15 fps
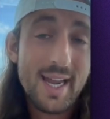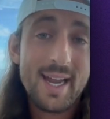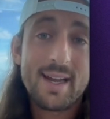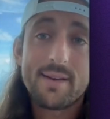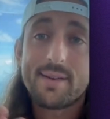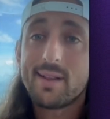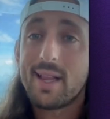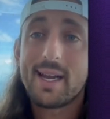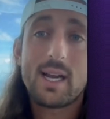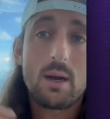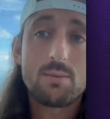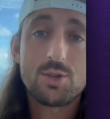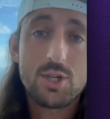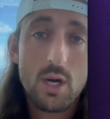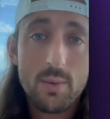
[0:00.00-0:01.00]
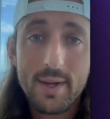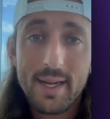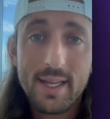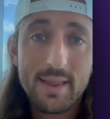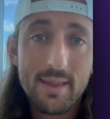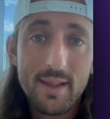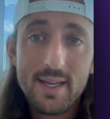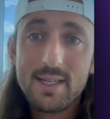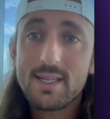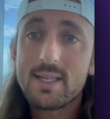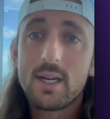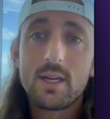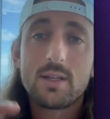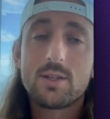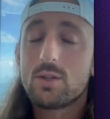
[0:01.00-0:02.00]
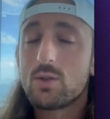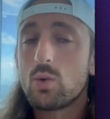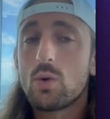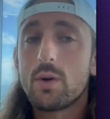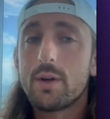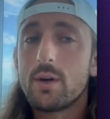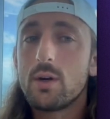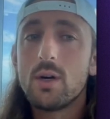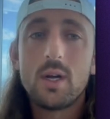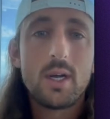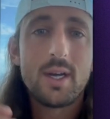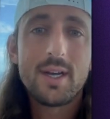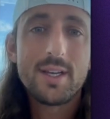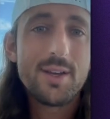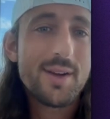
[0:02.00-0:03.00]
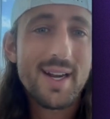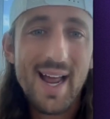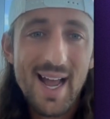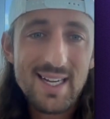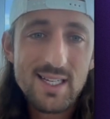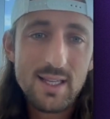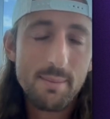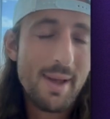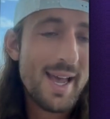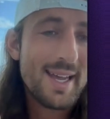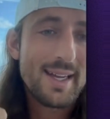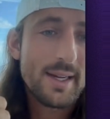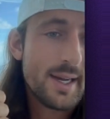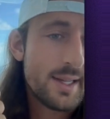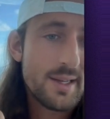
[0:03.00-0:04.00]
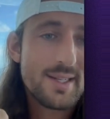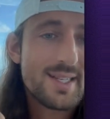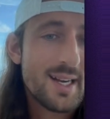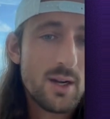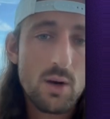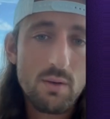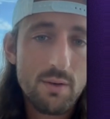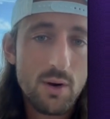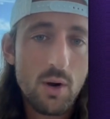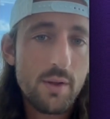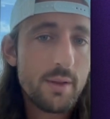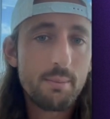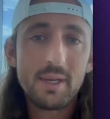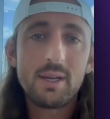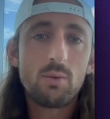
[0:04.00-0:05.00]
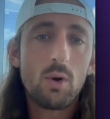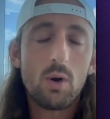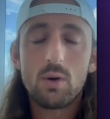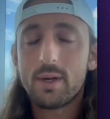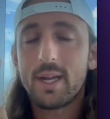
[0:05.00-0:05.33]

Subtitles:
And like I'm showing in this tutorial, you can ask them, hey, can you send over all the B-roll?